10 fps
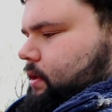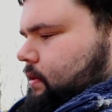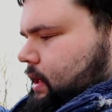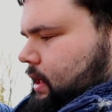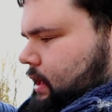
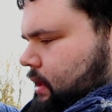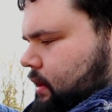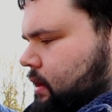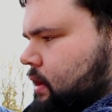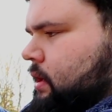go
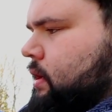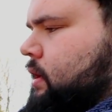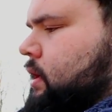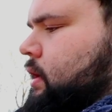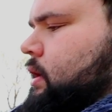ahead
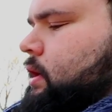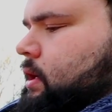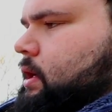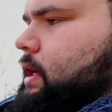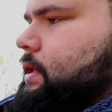
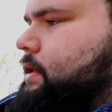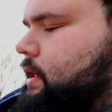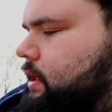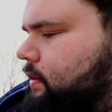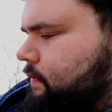and
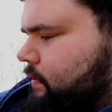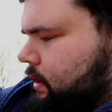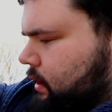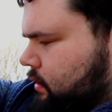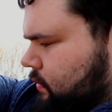see if we
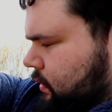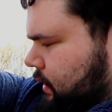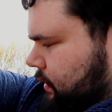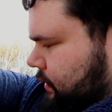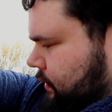can do
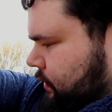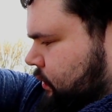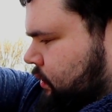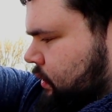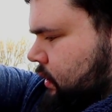
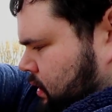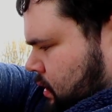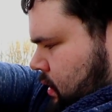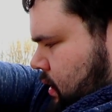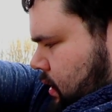this.
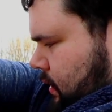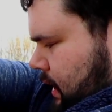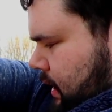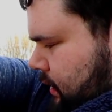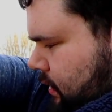Oh
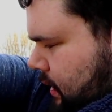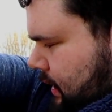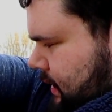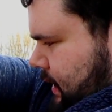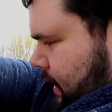yeah, it's
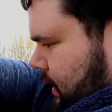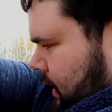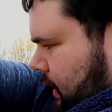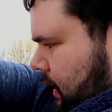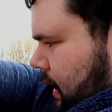already sticking
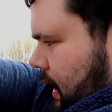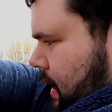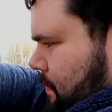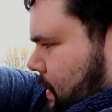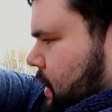a
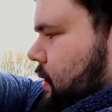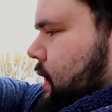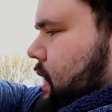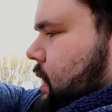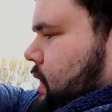lot better
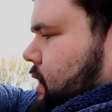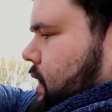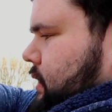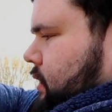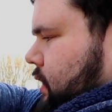than it did
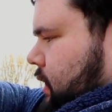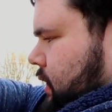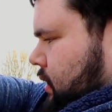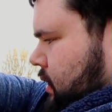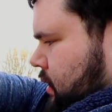yesterday.